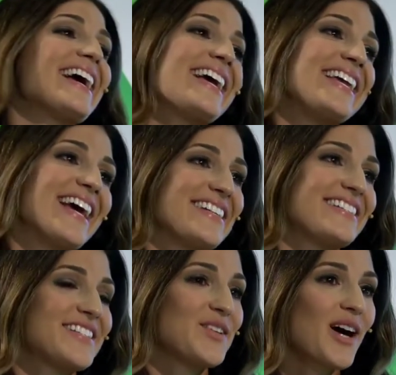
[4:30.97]
Yes,
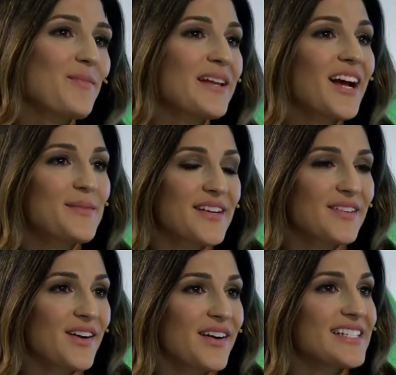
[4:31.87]
so Cuphead comes out
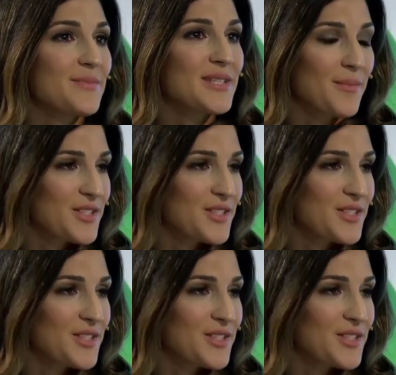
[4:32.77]
on September